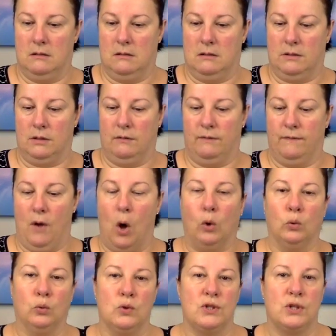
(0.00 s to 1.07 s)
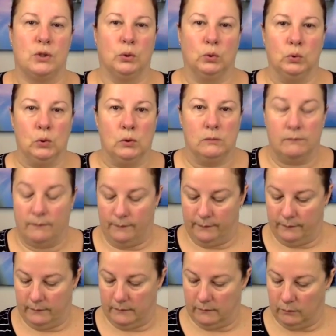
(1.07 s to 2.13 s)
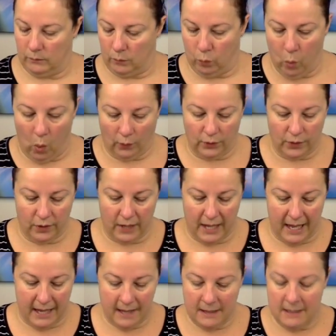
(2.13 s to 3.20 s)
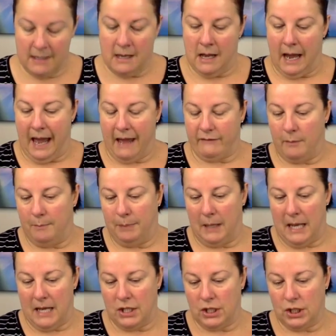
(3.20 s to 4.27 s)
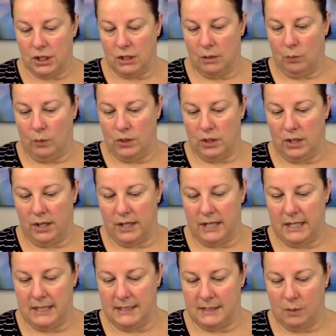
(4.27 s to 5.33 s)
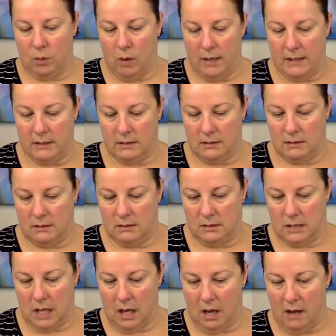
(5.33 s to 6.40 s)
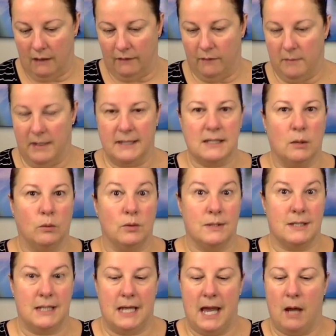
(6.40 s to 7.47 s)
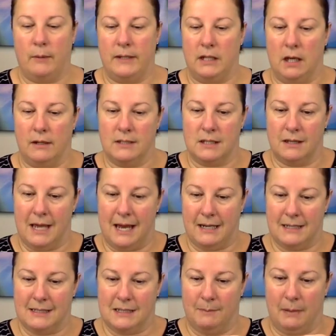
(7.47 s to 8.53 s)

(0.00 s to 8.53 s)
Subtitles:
sort of old school wand there. I have a blush, which I think is quite dark for me, so we'll see how we go. So that is the